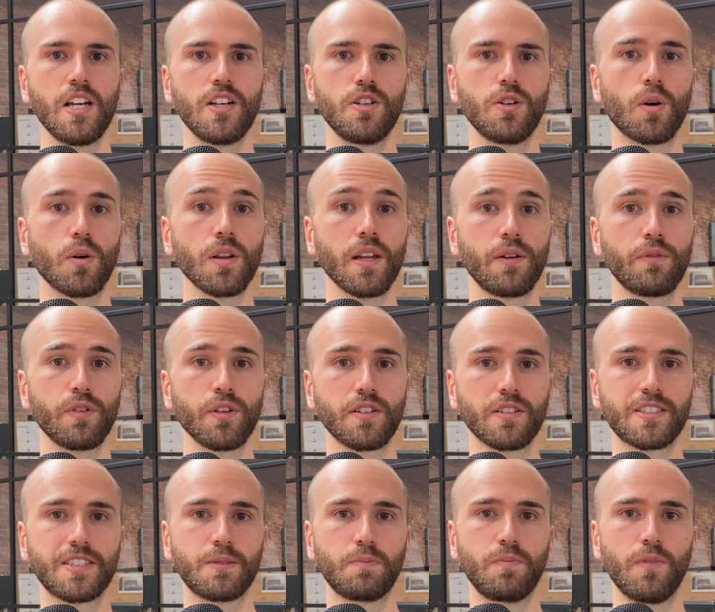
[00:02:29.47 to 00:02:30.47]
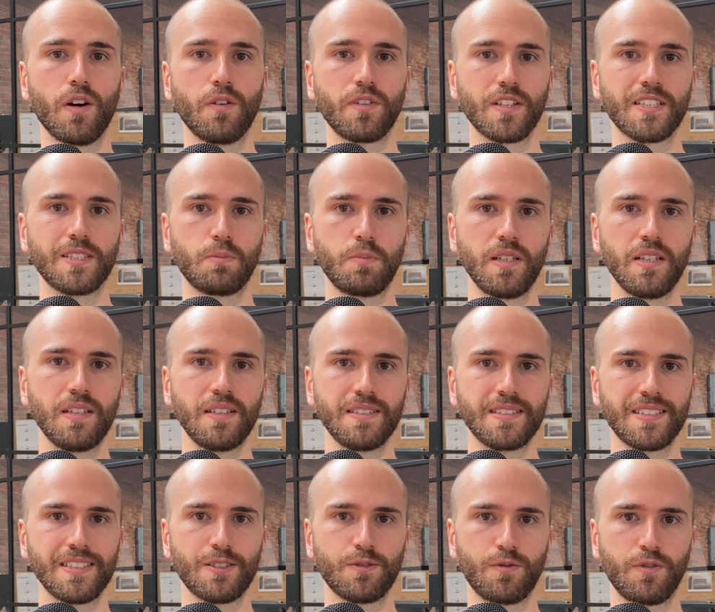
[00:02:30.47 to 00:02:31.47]
your level of
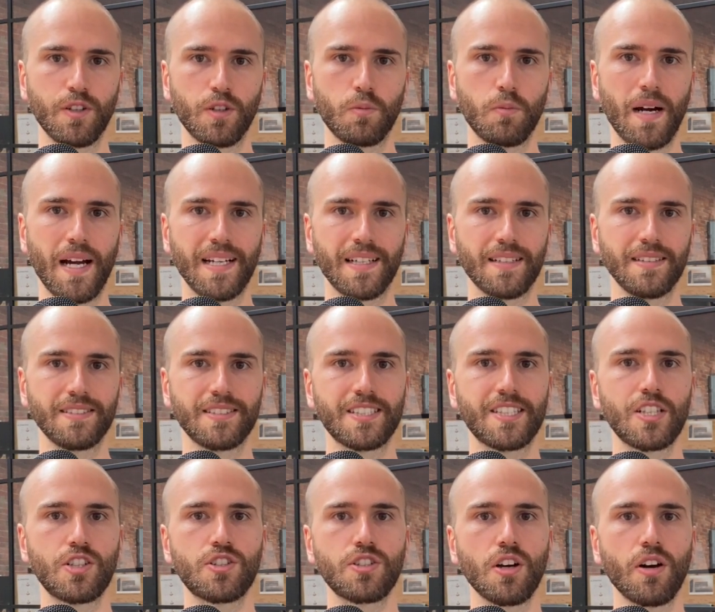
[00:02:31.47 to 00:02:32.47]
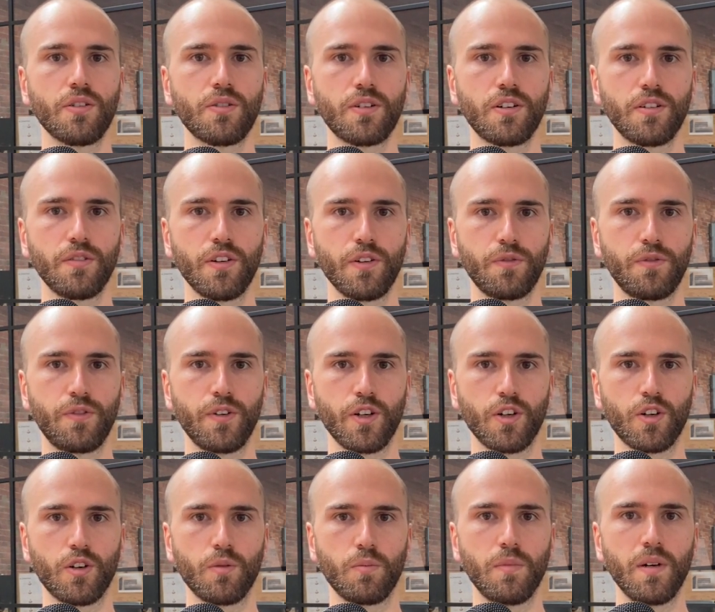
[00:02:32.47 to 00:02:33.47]
experience as filmmakers, the genre of the
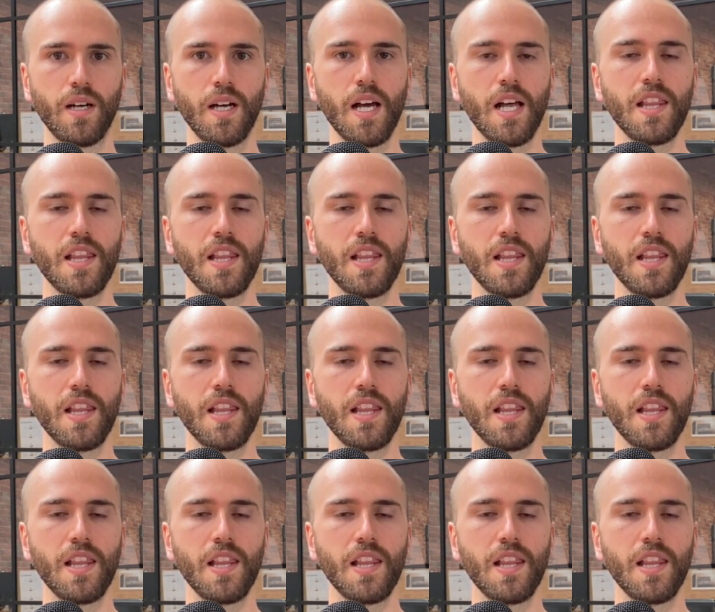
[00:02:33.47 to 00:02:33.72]
film,